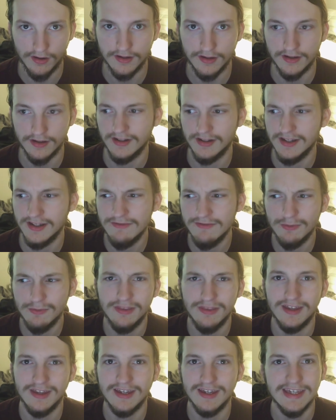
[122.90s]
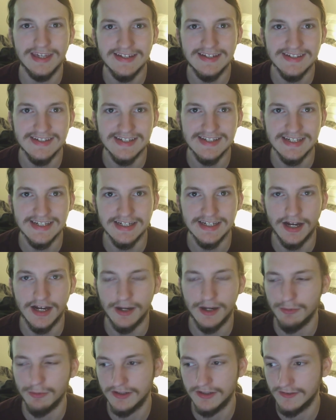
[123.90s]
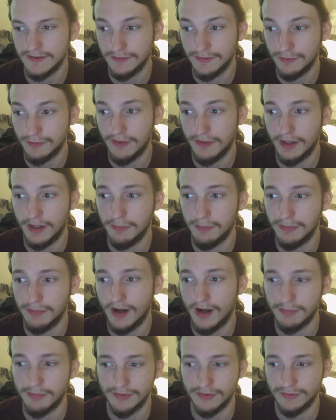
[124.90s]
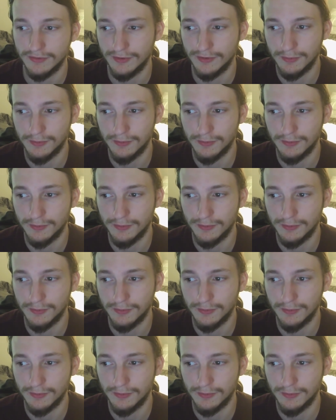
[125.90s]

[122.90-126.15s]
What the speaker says: and even with like E.T. I would consider that a blockbuster.